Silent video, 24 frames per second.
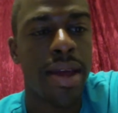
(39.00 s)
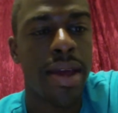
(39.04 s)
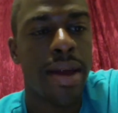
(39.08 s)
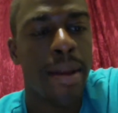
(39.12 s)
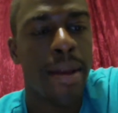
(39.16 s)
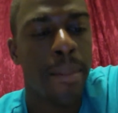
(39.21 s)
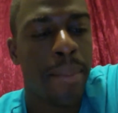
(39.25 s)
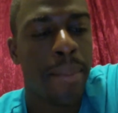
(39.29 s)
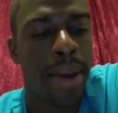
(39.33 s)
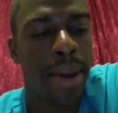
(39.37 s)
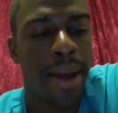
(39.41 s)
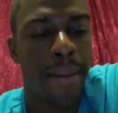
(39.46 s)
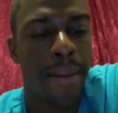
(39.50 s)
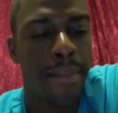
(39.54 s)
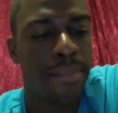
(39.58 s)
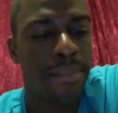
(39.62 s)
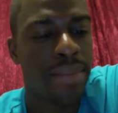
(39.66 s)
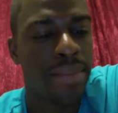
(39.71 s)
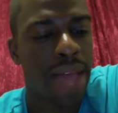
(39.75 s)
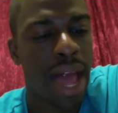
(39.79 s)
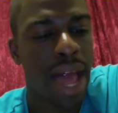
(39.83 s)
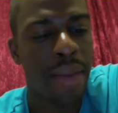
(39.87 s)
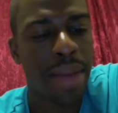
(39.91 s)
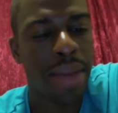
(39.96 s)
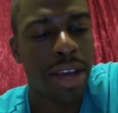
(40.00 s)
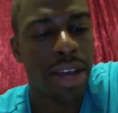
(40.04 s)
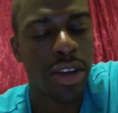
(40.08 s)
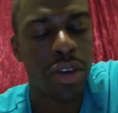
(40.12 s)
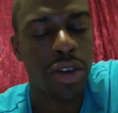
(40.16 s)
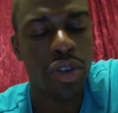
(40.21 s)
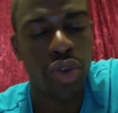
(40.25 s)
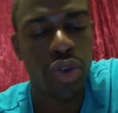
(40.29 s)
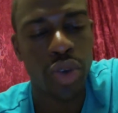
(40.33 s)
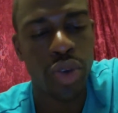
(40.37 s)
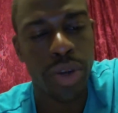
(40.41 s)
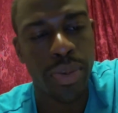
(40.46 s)
But I'm not going
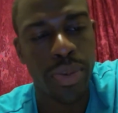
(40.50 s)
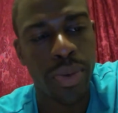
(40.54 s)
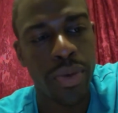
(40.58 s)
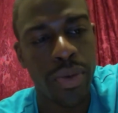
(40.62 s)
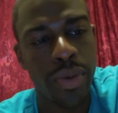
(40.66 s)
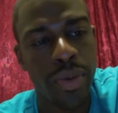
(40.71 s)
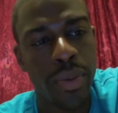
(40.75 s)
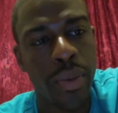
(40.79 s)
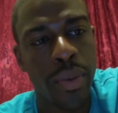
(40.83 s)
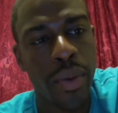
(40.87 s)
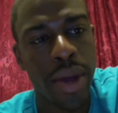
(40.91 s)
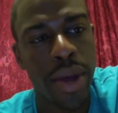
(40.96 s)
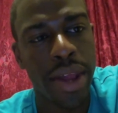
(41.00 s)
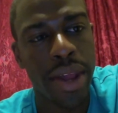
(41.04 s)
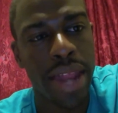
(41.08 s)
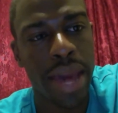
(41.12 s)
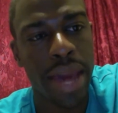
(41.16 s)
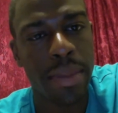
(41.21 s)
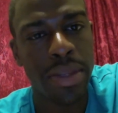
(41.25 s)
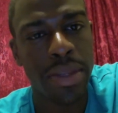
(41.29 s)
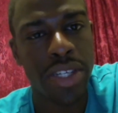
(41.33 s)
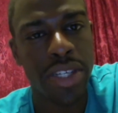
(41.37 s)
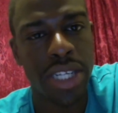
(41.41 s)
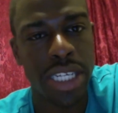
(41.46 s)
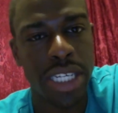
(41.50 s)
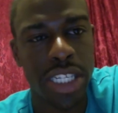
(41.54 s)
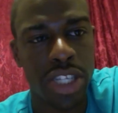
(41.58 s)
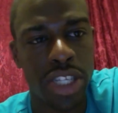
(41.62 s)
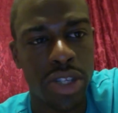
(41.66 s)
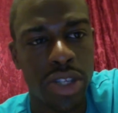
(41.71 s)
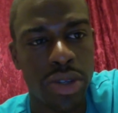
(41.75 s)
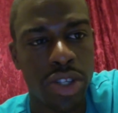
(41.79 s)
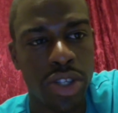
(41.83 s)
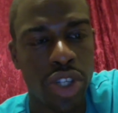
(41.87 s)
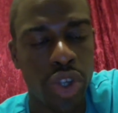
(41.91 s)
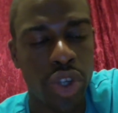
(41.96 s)
to do it to prove a point. I'm going to just
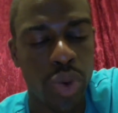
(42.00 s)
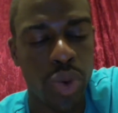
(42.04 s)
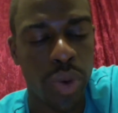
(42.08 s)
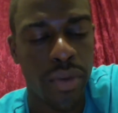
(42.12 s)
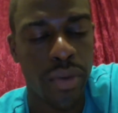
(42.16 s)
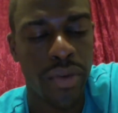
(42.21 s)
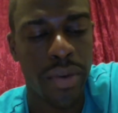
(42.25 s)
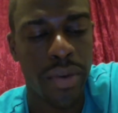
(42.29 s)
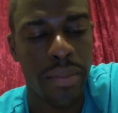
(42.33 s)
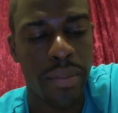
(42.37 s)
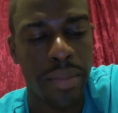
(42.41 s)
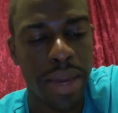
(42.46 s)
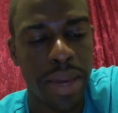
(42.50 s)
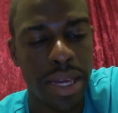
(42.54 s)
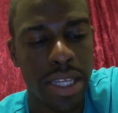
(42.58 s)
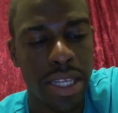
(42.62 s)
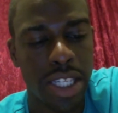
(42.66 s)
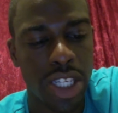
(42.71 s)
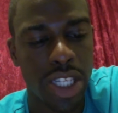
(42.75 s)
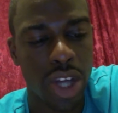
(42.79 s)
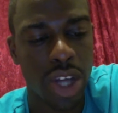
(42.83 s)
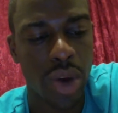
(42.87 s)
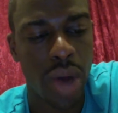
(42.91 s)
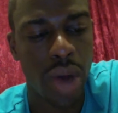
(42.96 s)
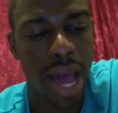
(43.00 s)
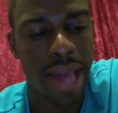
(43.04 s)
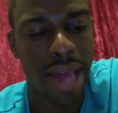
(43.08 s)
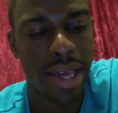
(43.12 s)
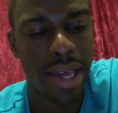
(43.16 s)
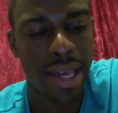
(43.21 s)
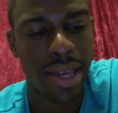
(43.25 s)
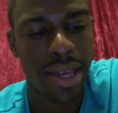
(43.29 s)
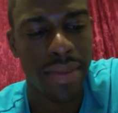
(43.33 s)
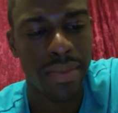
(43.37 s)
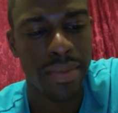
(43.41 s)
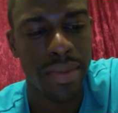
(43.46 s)
do it for me so I
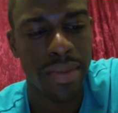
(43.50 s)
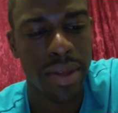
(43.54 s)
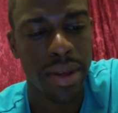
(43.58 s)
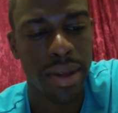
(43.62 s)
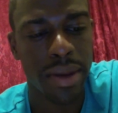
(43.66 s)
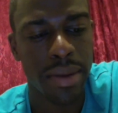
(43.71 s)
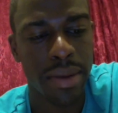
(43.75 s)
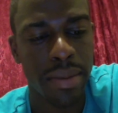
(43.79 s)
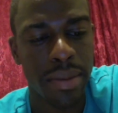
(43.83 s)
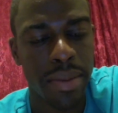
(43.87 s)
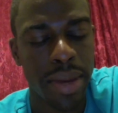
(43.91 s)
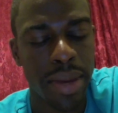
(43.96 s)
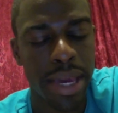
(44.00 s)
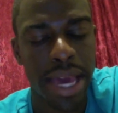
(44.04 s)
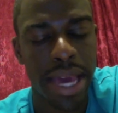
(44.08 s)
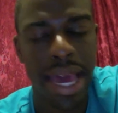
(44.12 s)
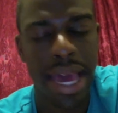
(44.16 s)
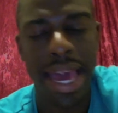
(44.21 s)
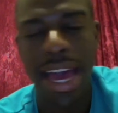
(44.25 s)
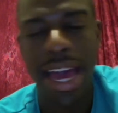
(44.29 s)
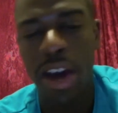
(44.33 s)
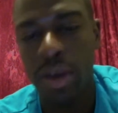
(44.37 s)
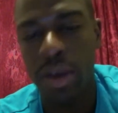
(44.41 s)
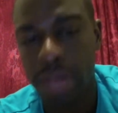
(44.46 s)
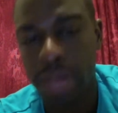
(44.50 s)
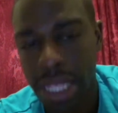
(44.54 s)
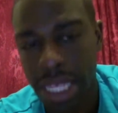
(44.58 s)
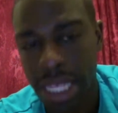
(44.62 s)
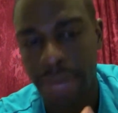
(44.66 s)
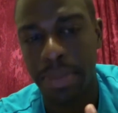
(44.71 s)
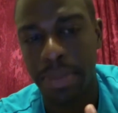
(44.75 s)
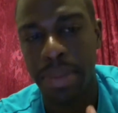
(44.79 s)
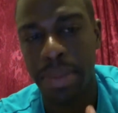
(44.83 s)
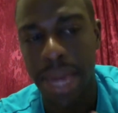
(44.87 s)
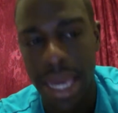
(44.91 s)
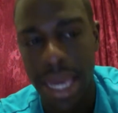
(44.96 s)
can be a healthy
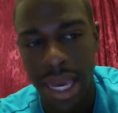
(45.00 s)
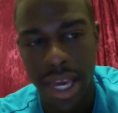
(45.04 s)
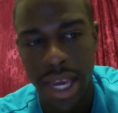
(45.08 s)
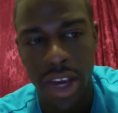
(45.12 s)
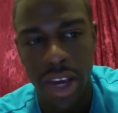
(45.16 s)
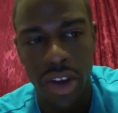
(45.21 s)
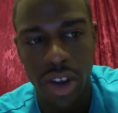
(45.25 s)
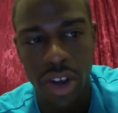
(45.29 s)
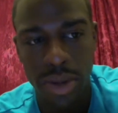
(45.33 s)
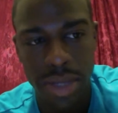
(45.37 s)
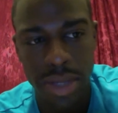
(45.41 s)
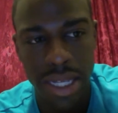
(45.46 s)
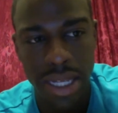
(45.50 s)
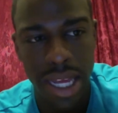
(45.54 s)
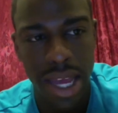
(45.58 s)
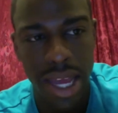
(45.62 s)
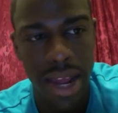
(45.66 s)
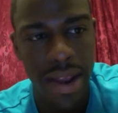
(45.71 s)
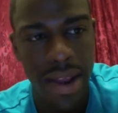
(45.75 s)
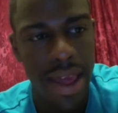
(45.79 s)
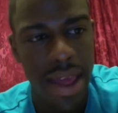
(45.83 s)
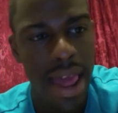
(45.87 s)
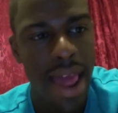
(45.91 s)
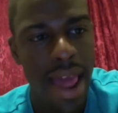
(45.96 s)
me. You know what I'm saying?